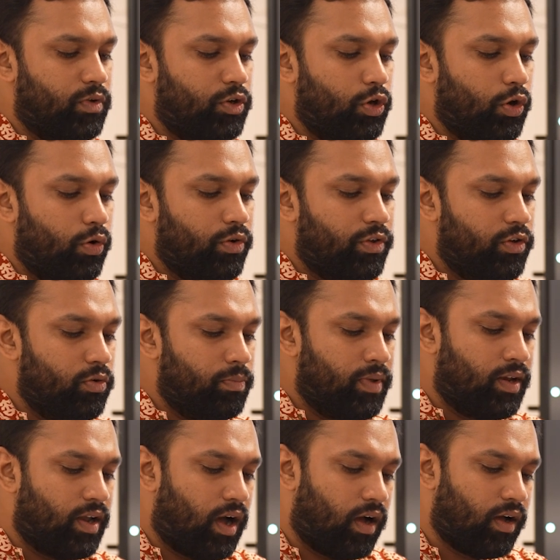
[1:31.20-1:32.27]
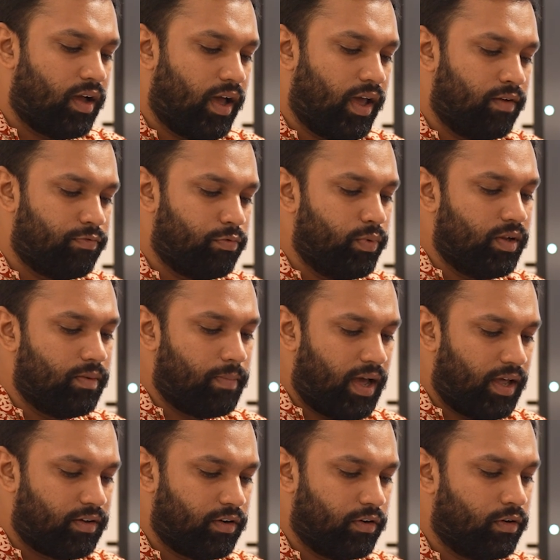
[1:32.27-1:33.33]
No human archive will
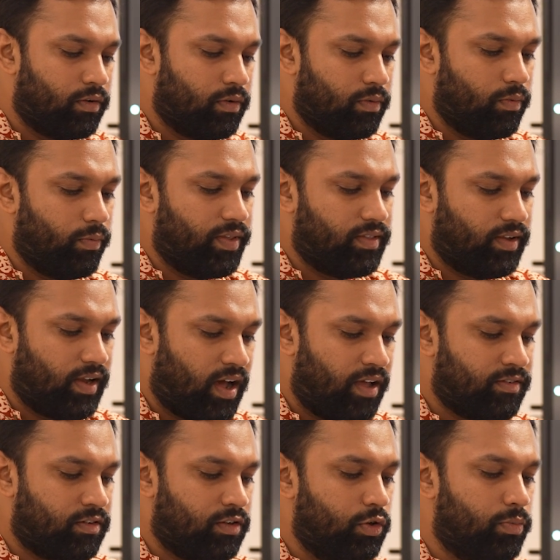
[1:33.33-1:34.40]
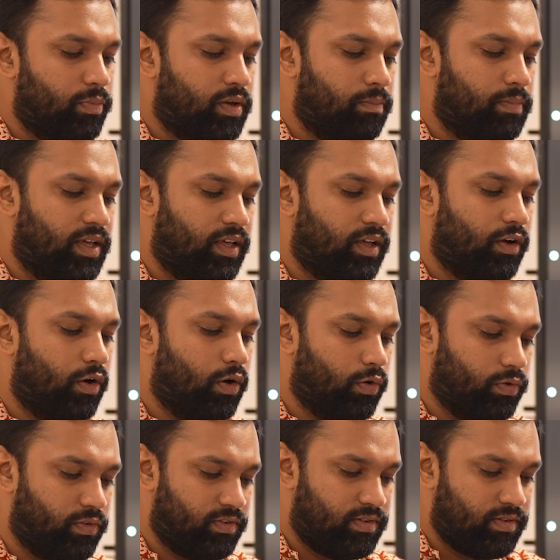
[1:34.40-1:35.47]
matter when the last human being
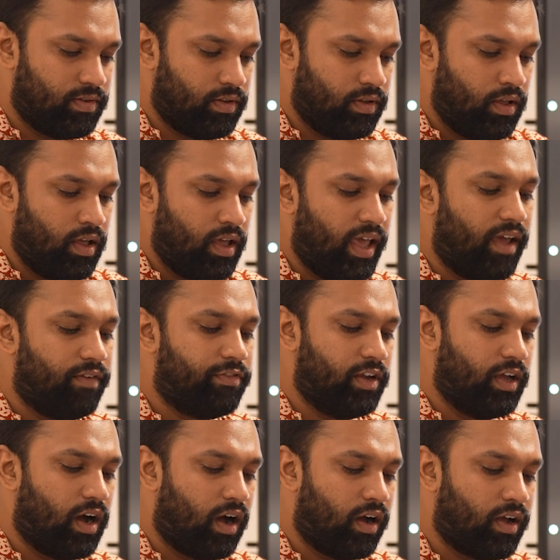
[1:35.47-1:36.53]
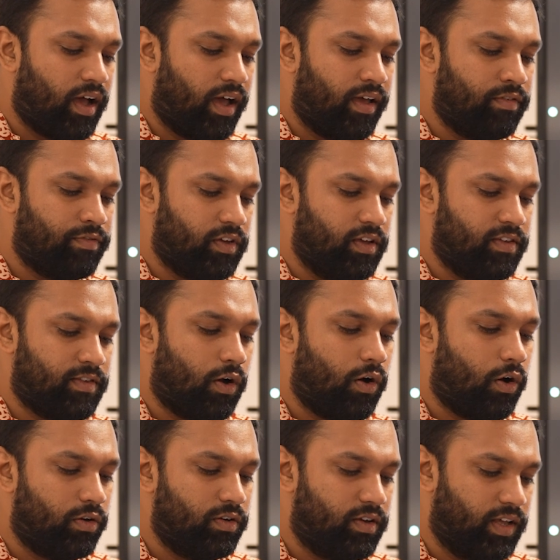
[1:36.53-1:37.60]
goes. Every archive is a
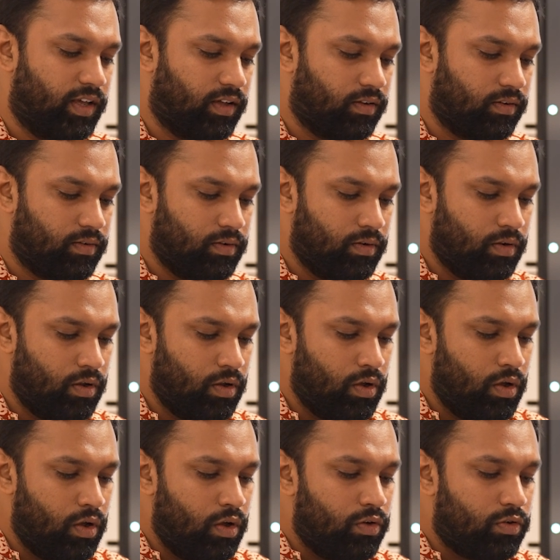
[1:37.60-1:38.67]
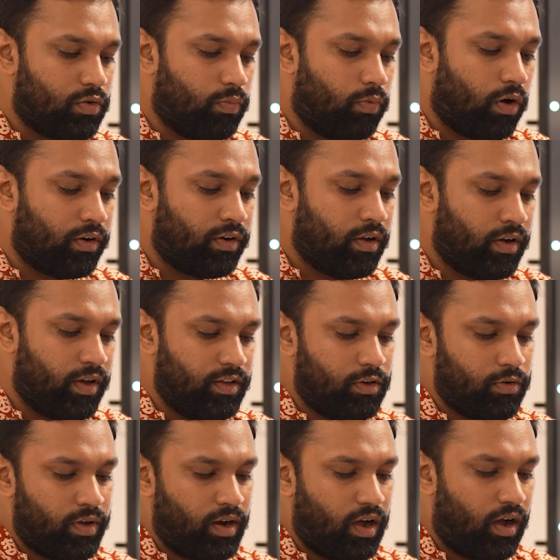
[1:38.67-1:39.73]
haunting. To wander
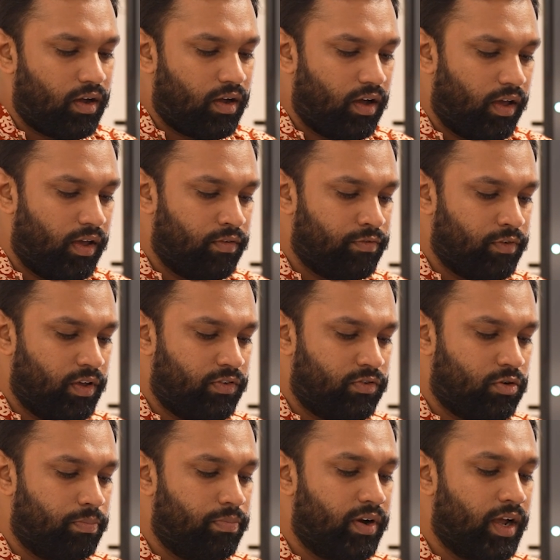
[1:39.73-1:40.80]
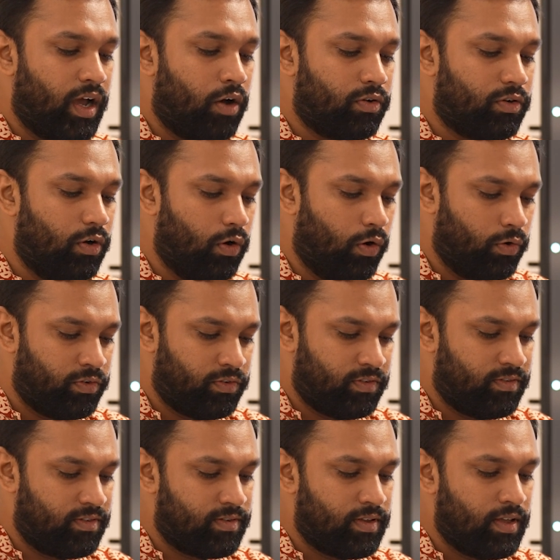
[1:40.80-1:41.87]
into an archive is to bring out
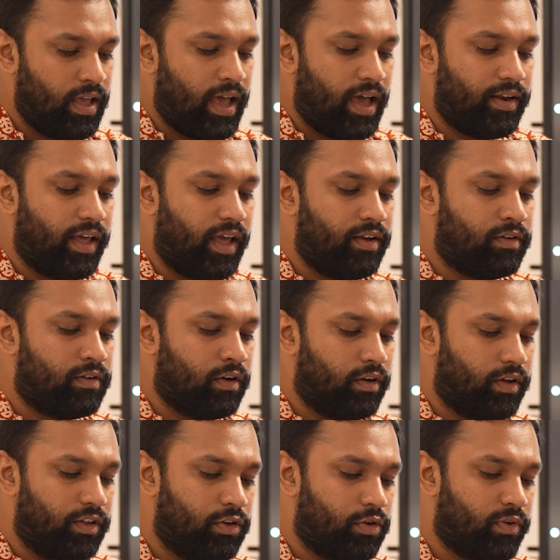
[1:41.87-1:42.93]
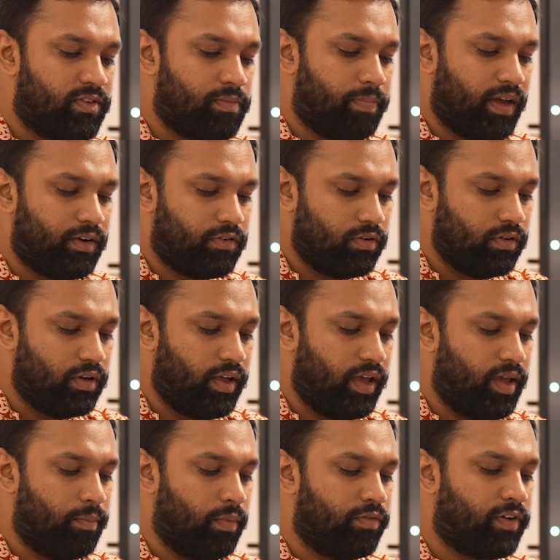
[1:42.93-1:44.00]
ghosts and enter into a spectral
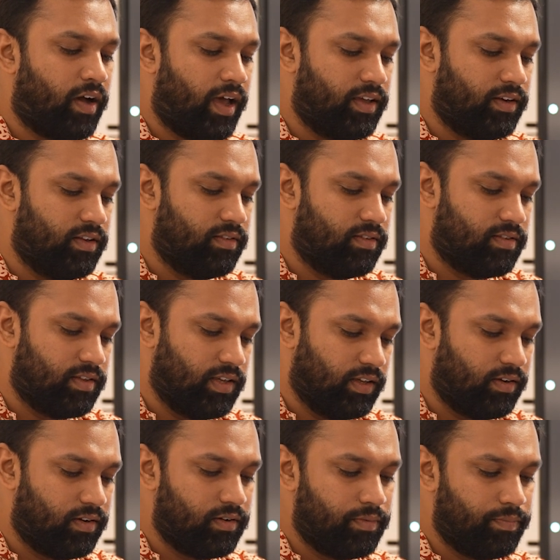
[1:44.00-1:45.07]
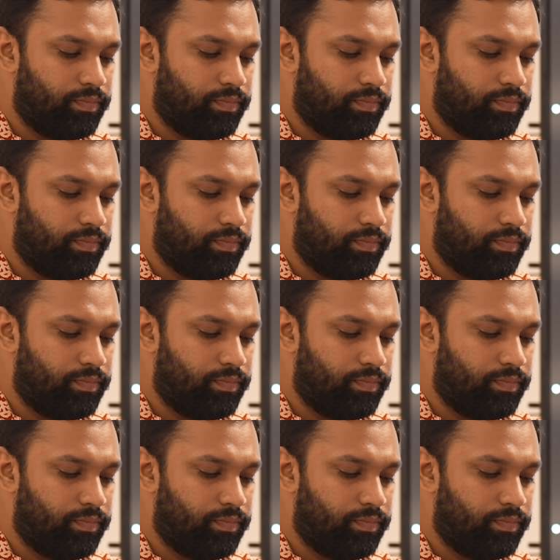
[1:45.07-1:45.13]
game of hide and seek.